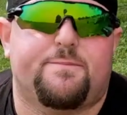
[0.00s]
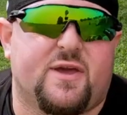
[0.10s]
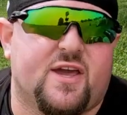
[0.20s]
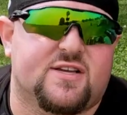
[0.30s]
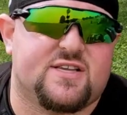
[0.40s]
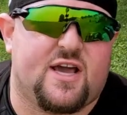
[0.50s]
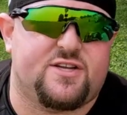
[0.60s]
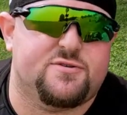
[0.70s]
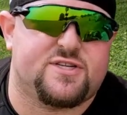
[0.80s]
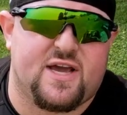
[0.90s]
Because I
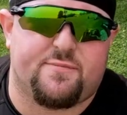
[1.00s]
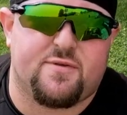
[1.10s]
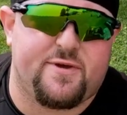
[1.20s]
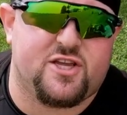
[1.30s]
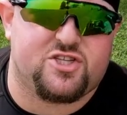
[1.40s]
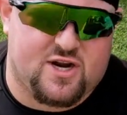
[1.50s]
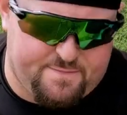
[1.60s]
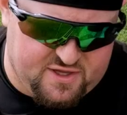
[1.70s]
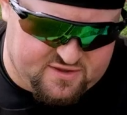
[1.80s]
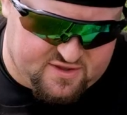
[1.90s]
do take them to the beach and I
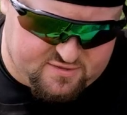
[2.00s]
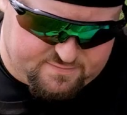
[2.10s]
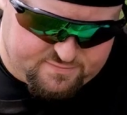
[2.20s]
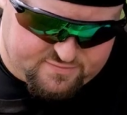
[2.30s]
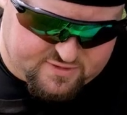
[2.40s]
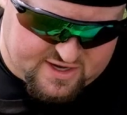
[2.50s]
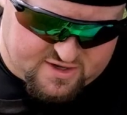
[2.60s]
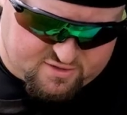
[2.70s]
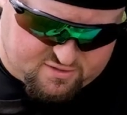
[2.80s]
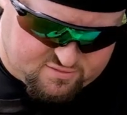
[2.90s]
beat the
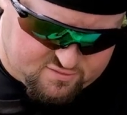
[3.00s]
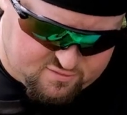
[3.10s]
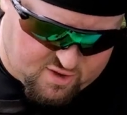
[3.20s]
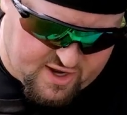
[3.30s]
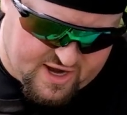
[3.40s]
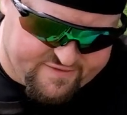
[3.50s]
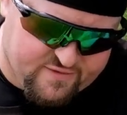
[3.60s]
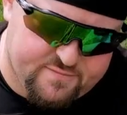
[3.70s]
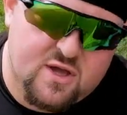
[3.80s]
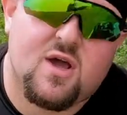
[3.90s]
kind of crud out of
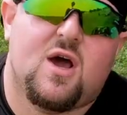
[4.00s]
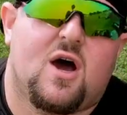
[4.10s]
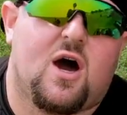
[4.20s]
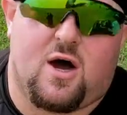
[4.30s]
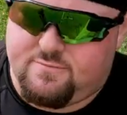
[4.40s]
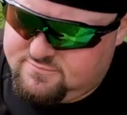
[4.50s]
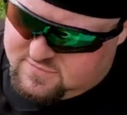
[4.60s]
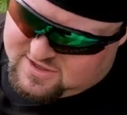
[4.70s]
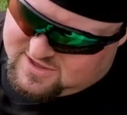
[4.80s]
them. Um,